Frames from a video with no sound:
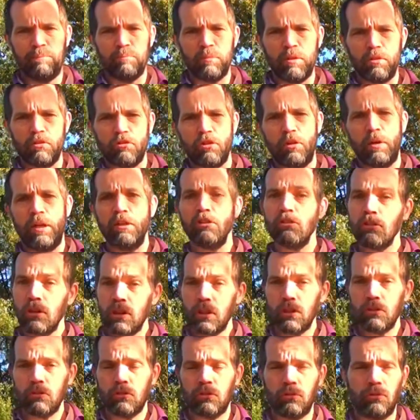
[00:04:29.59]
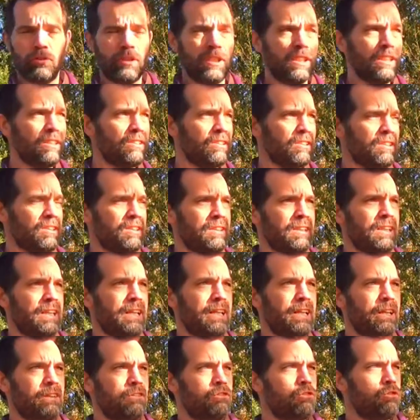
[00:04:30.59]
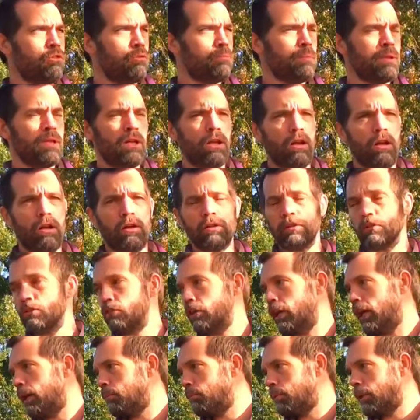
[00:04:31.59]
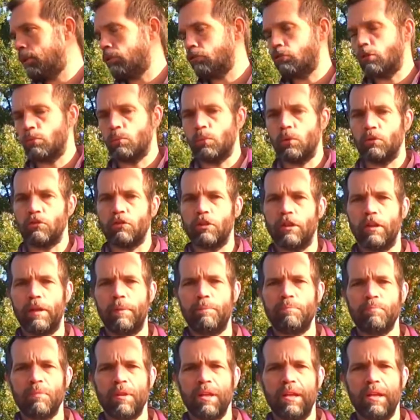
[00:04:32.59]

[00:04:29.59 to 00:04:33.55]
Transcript: So I started to read, and it took me a long time, because it was the